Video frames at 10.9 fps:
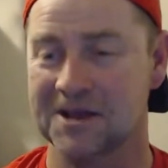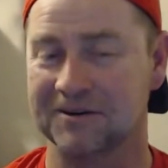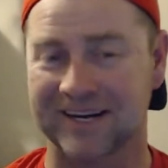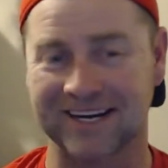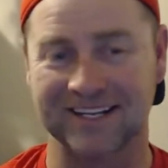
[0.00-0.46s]

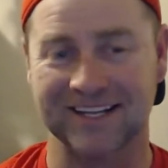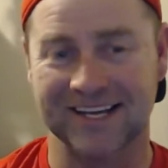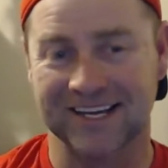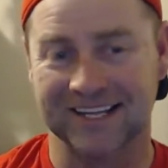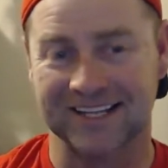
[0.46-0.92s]
Well,
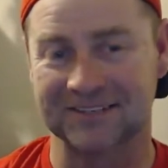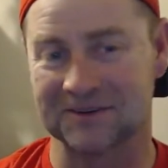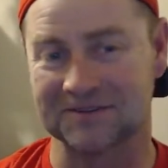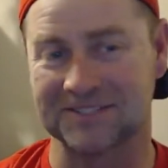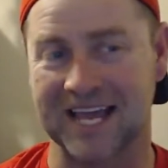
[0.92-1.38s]
that's
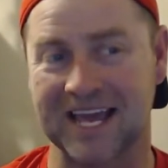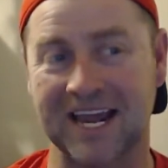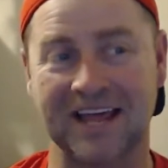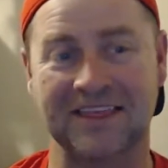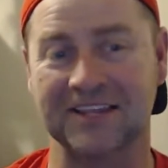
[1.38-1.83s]
what I'm
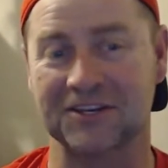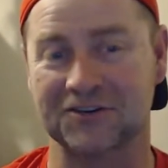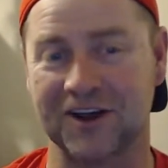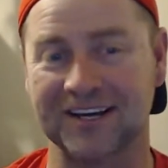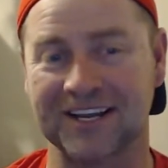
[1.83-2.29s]
saying. I think the
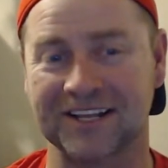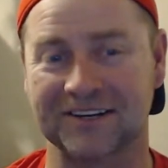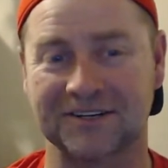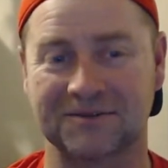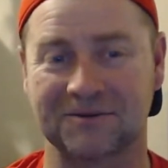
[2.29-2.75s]
drug
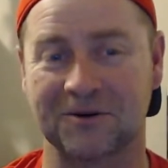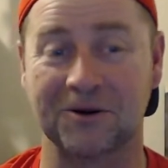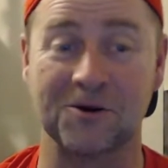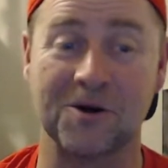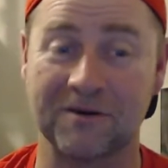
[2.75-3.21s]
dealers
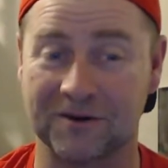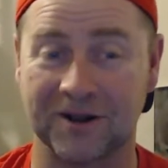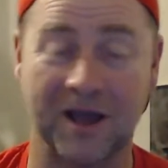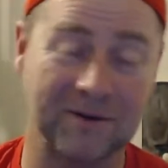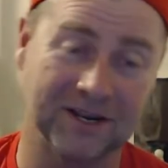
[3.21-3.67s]
or
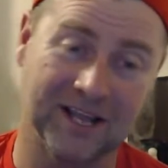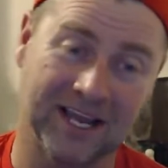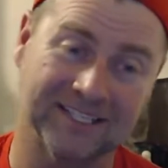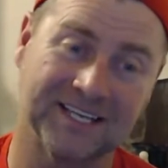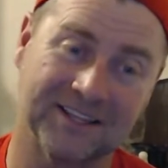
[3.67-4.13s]
whoever, I mean,
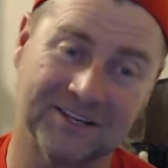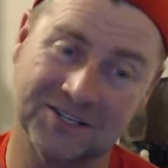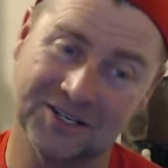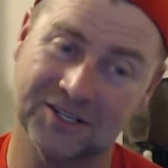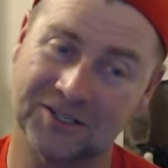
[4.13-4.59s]
like I said,
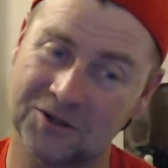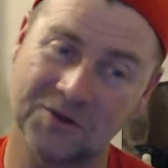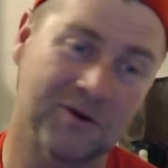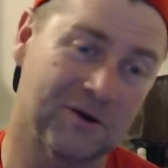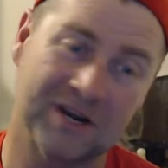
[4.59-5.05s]
there's
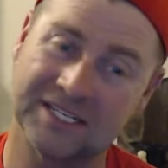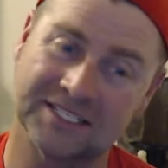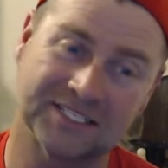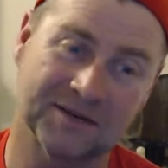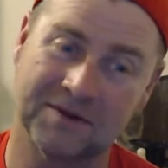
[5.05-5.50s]
only one
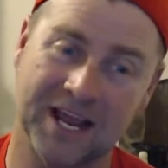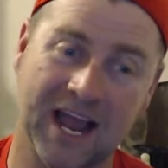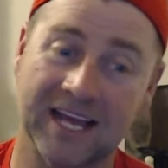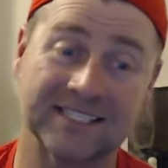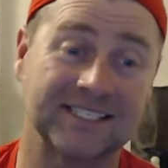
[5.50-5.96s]
reason somebody
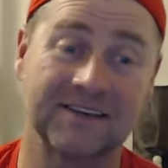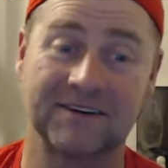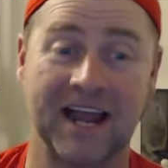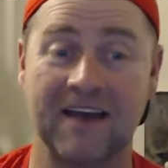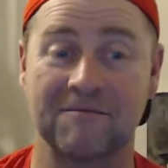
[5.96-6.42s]
hides
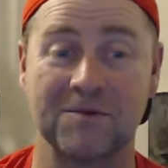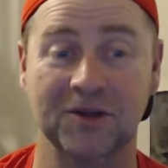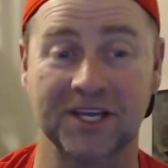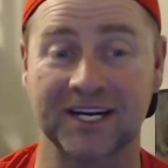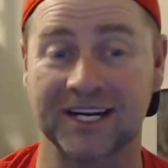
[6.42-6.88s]
$7.5
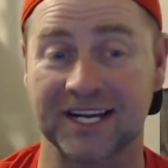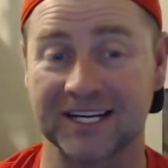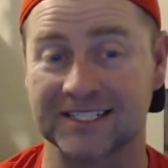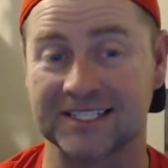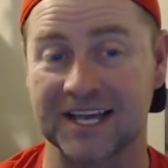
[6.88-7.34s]
million in a
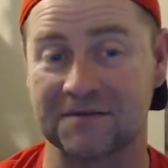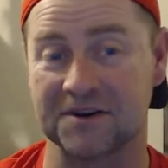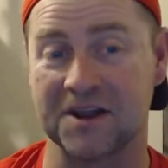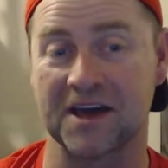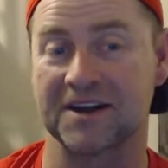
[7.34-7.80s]
gun safe
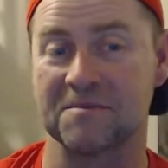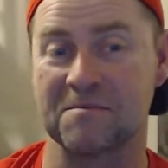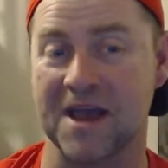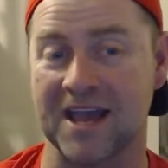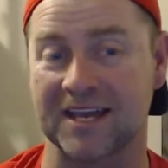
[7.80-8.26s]
and not in a
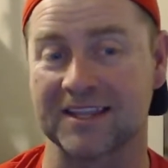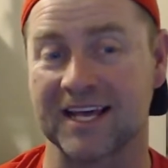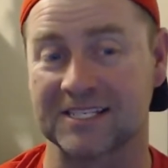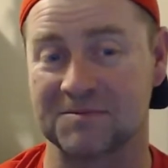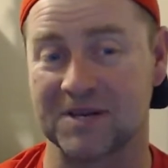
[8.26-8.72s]
bank, and
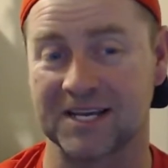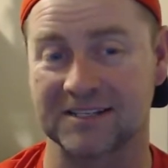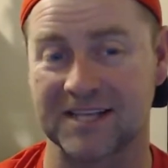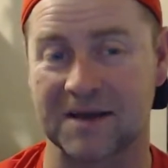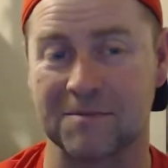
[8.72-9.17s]
that's
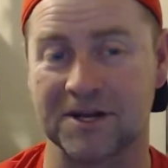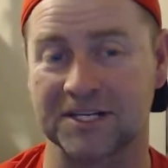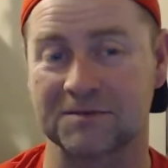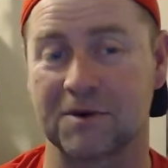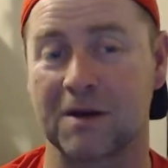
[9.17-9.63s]
because that
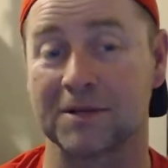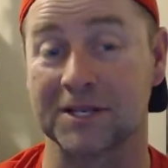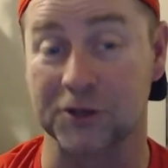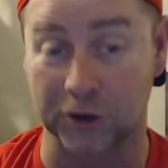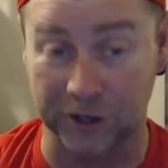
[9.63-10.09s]
money is probably
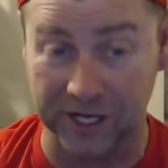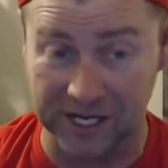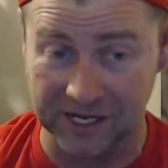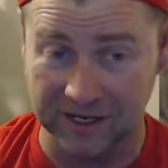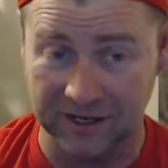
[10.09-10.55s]

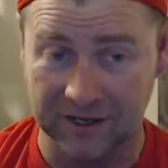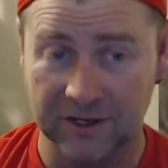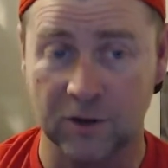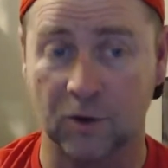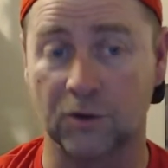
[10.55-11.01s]
dirty
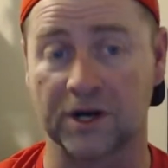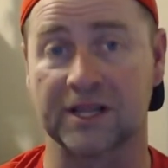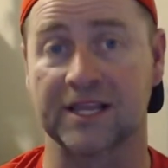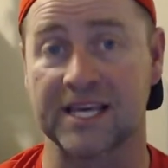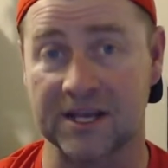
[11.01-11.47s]
or
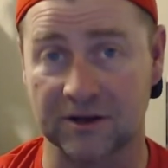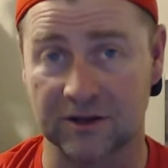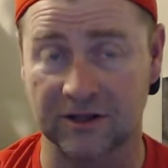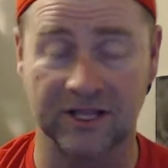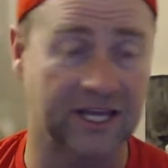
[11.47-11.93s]

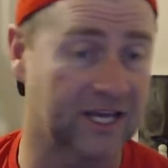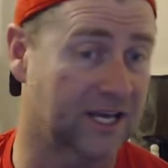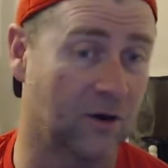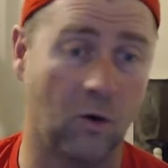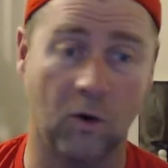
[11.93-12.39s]
illegal,
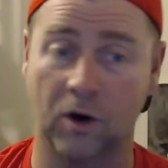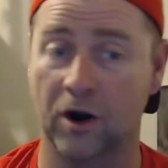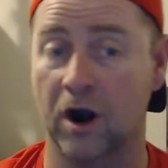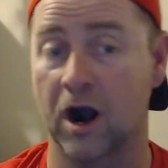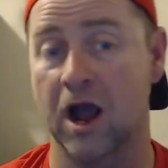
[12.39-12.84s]

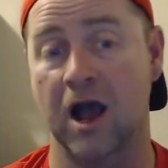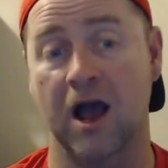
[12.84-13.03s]
or